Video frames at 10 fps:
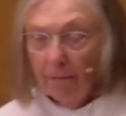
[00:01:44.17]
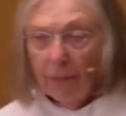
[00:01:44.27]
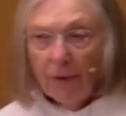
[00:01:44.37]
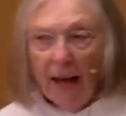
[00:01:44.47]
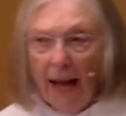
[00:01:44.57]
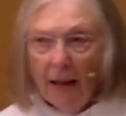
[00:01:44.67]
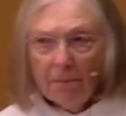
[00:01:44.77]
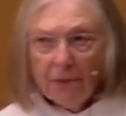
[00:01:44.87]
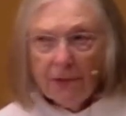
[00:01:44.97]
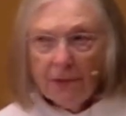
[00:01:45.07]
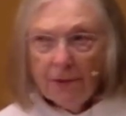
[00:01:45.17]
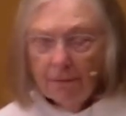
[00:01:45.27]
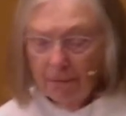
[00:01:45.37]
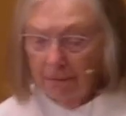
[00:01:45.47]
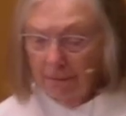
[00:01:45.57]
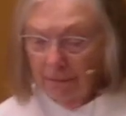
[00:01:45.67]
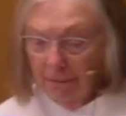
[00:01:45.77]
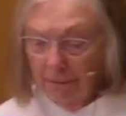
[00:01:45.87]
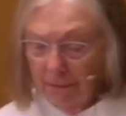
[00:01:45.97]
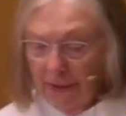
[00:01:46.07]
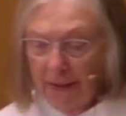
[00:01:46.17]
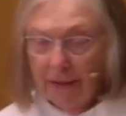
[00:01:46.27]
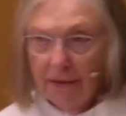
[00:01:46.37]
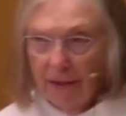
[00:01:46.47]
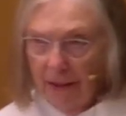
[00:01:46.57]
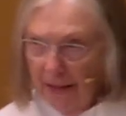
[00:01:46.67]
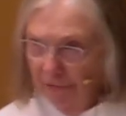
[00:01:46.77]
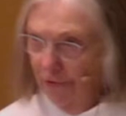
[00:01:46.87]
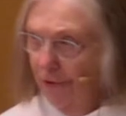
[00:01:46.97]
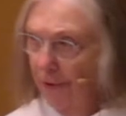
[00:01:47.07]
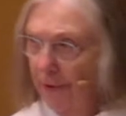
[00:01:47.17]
Perhaps it is never